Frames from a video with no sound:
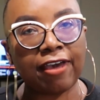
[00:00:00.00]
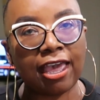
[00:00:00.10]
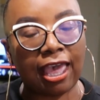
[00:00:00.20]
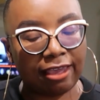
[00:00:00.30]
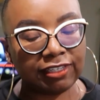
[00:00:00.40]

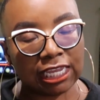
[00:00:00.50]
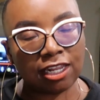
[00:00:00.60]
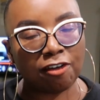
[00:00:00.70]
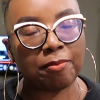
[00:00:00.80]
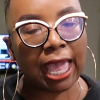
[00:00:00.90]
I have taken
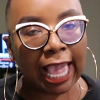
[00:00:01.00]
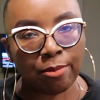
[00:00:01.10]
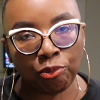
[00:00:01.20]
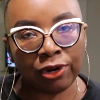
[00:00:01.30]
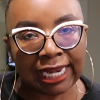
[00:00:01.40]
off my
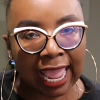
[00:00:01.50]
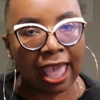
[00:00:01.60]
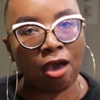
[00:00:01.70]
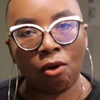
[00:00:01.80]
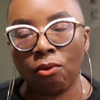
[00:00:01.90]
apron
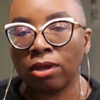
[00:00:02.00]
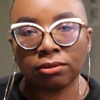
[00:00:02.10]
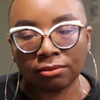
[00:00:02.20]
now.